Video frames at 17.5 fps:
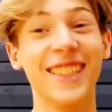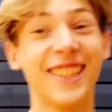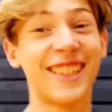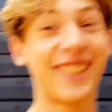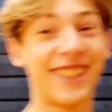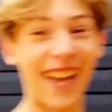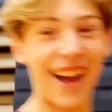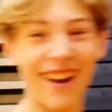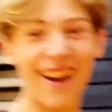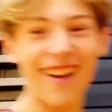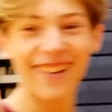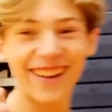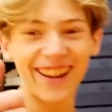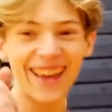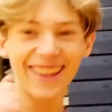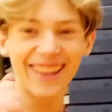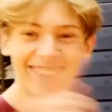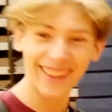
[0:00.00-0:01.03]
Shout out
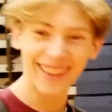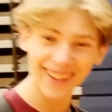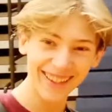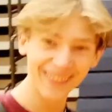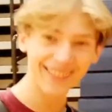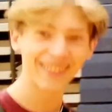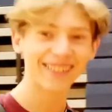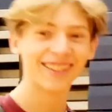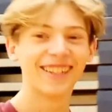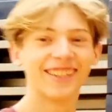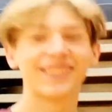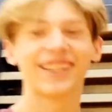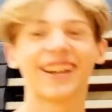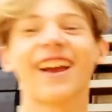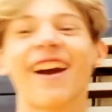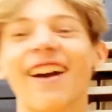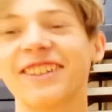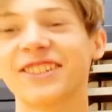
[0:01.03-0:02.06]
Nathan, check
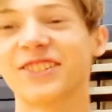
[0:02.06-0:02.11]
out his